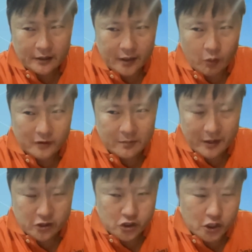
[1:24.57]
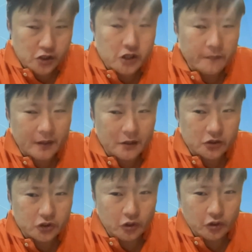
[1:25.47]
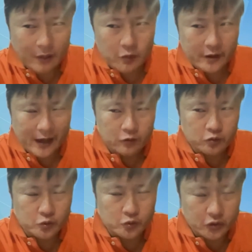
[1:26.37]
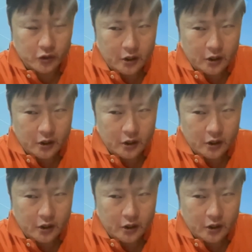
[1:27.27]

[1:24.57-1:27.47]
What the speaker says: there wasn't much change. So I'm looking at how to